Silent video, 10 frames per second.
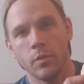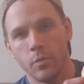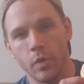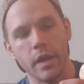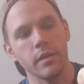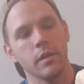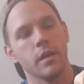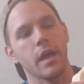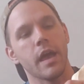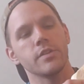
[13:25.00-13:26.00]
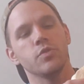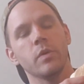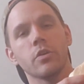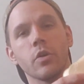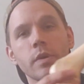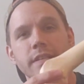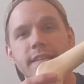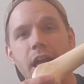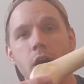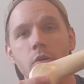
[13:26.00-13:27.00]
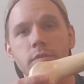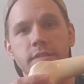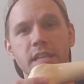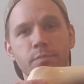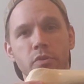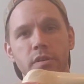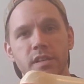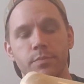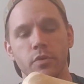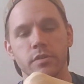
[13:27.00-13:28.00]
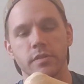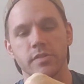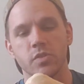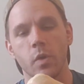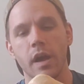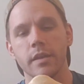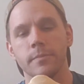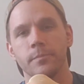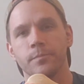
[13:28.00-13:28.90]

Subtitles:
right, as we are going down deeper and deeper into the squat,